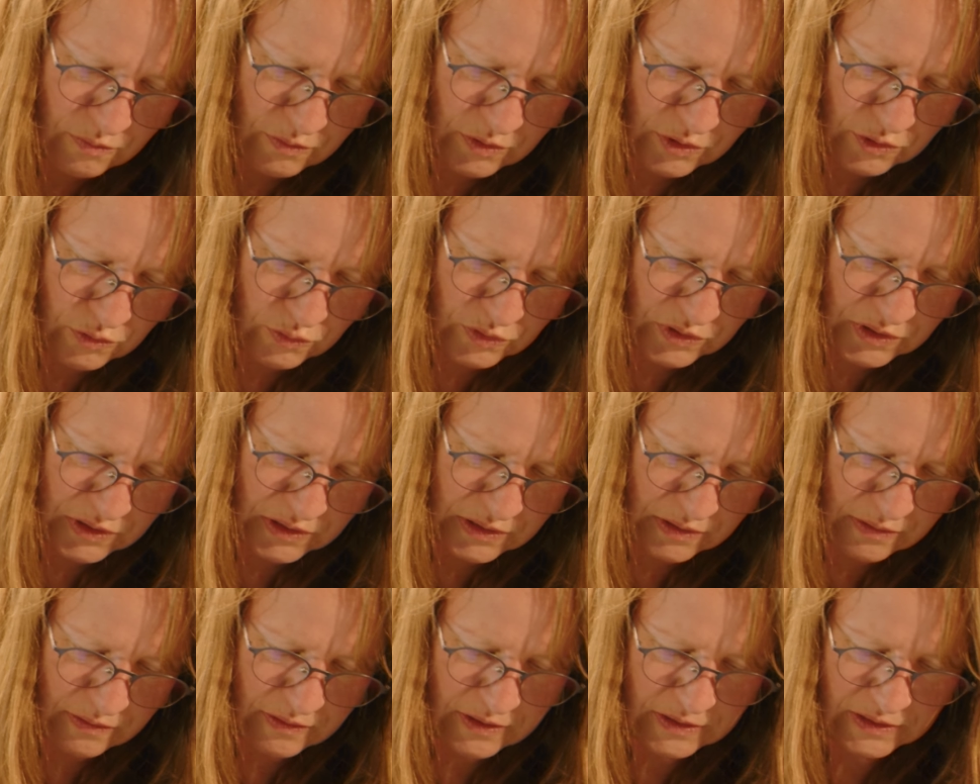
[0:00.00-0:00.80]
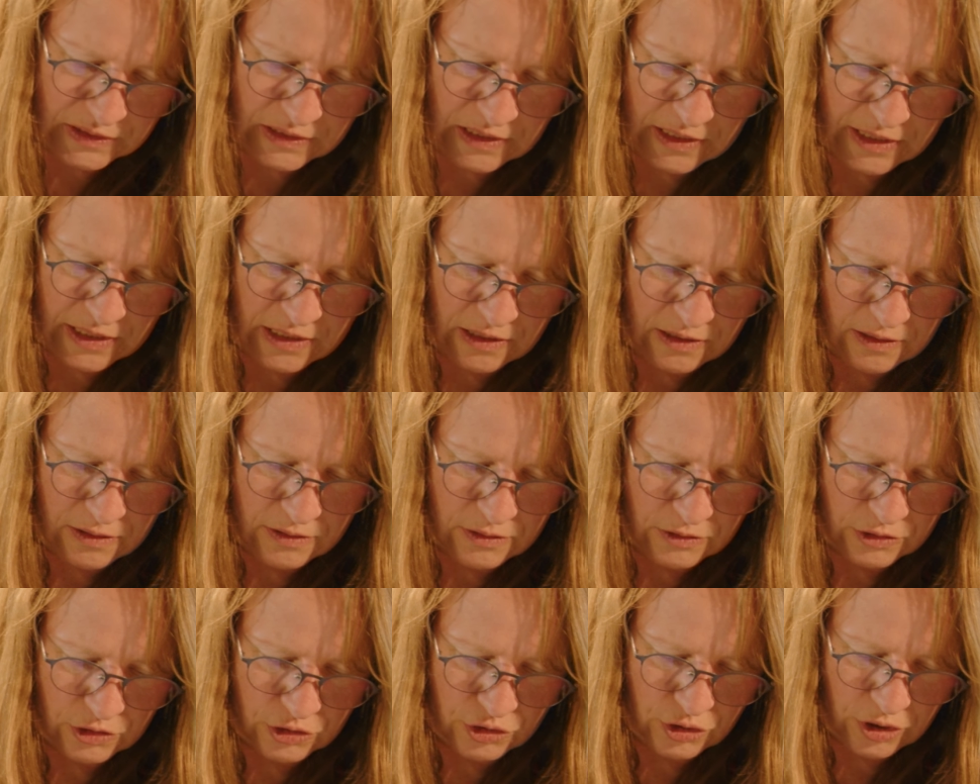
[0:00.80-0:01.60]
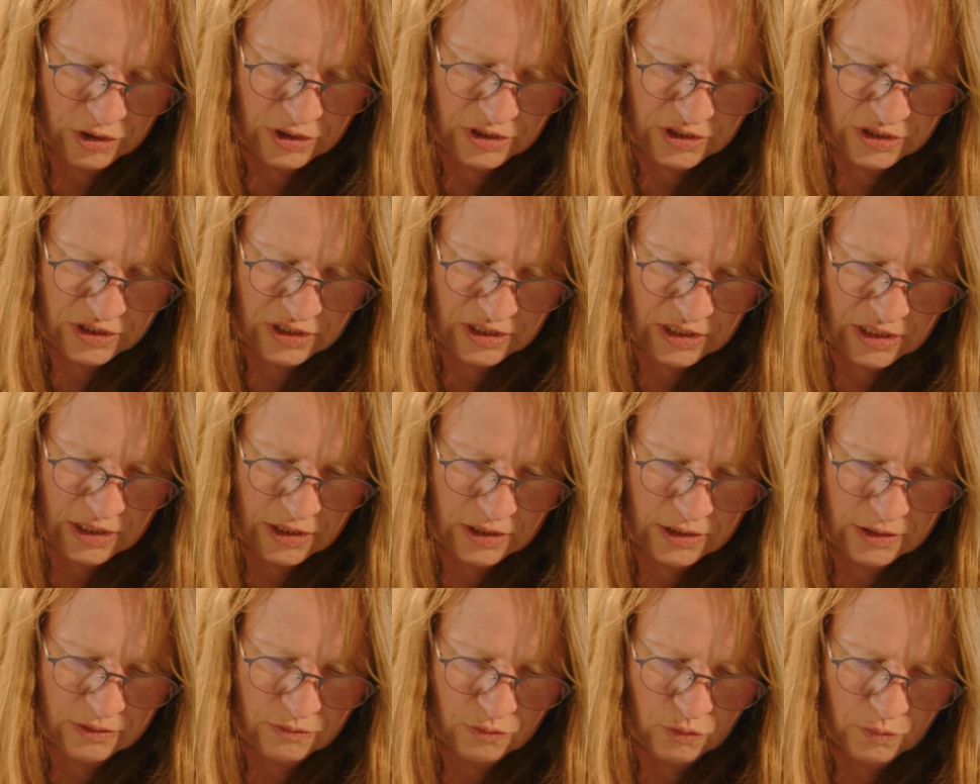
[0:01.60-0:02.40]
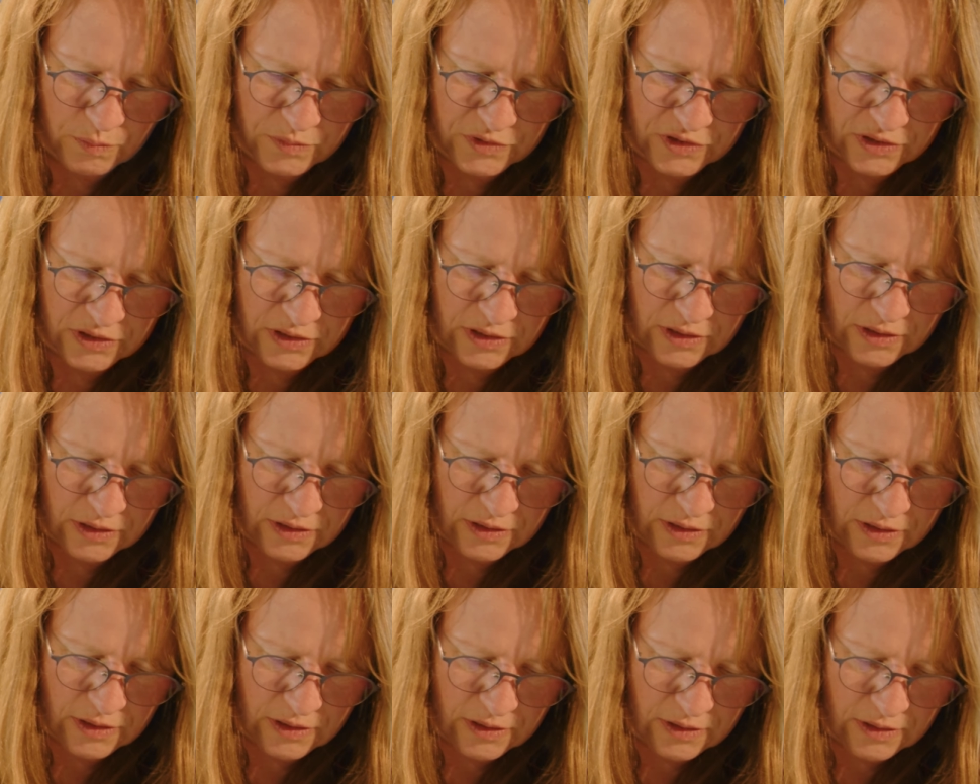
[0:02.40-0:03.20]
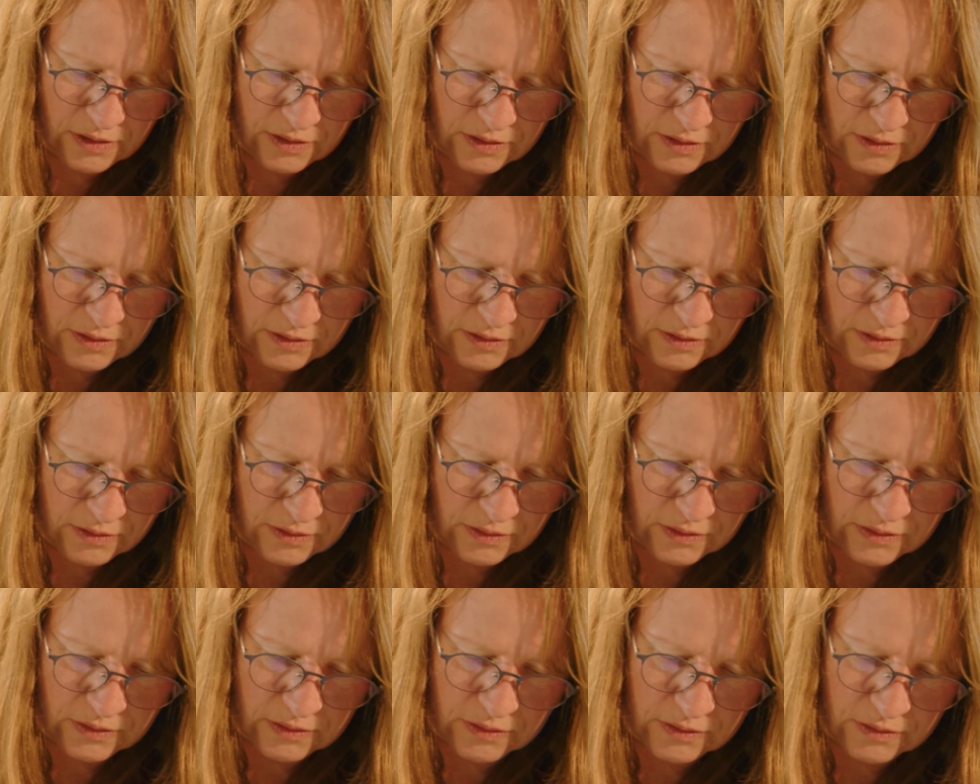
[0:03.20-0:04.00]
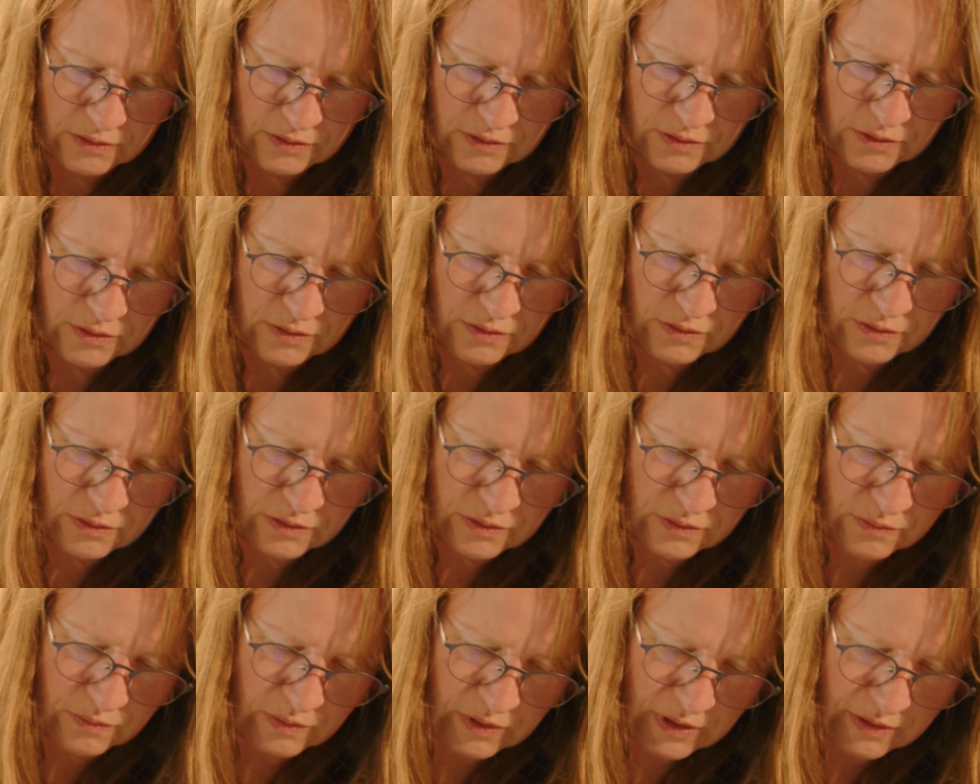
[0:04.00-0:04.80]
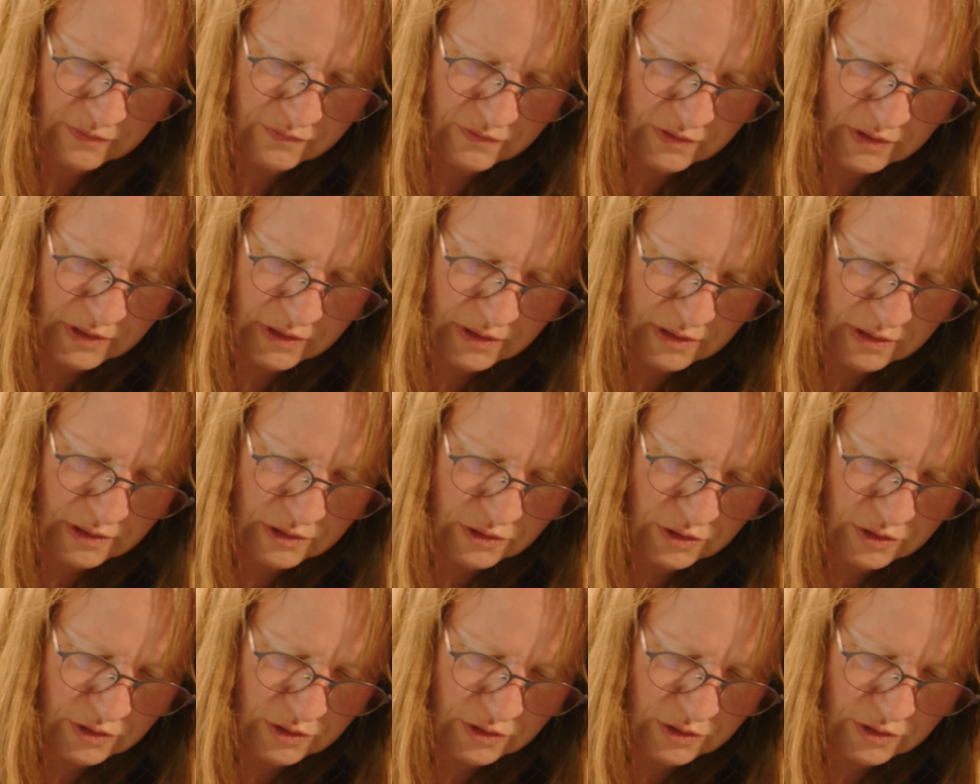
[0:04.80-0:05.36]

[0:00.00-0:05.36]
we do this little dot here. Oops. So we have a little